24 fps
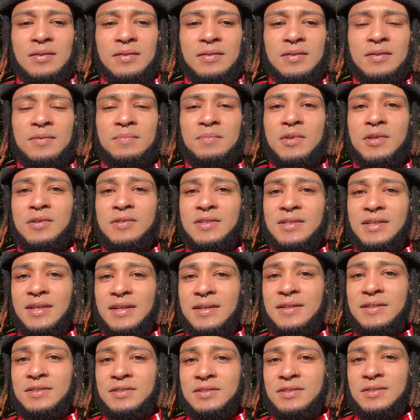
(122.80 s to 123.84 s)
the music
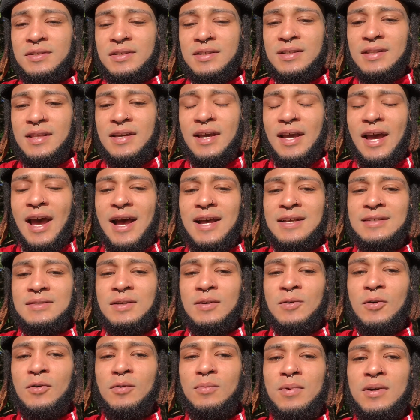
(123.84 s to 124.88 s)
industry that has a
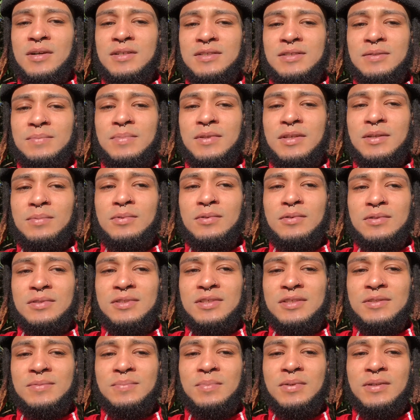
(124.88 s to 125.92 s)
whole bunch of people
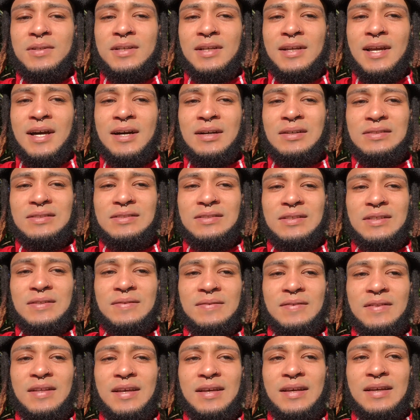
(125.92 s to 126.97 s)
just putting out
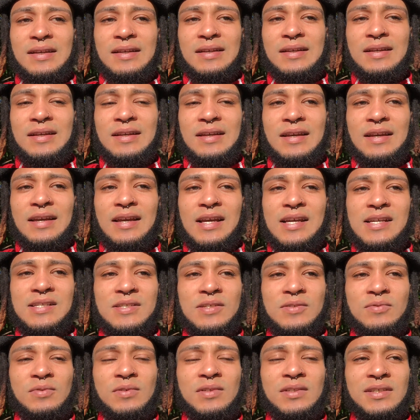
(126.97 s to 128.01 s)
stuff that
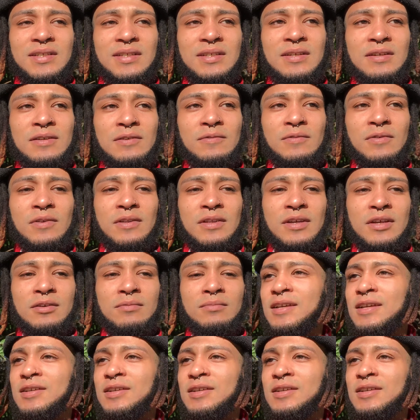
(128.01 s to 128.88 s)
isn't really good for them.